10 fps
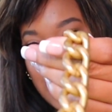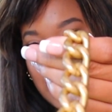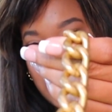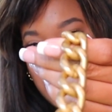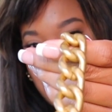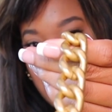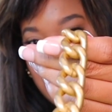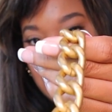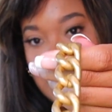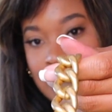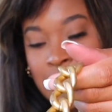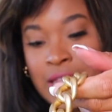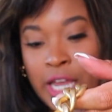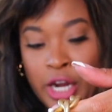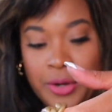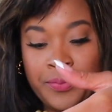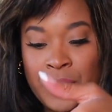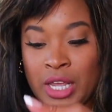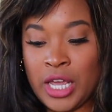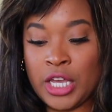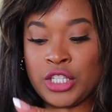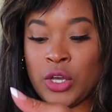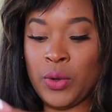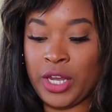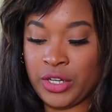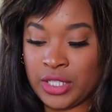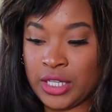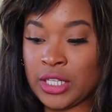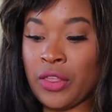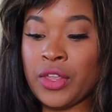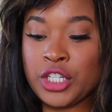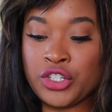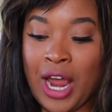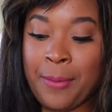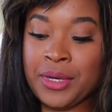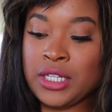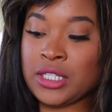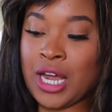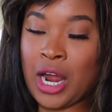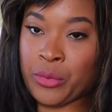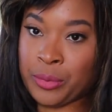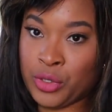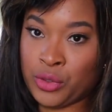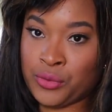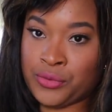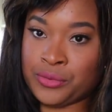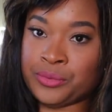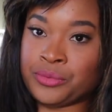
as you guys see there. So here's this. The strap does not remove.